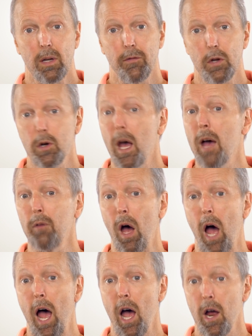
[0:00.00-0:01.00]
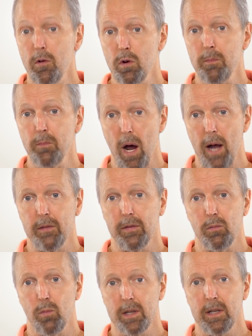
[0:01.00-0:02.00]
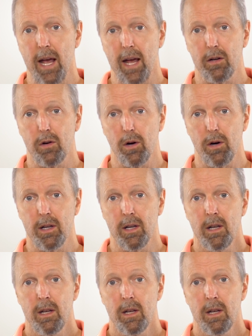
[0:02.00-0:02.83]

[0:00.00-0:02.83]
if you have 100 products in one category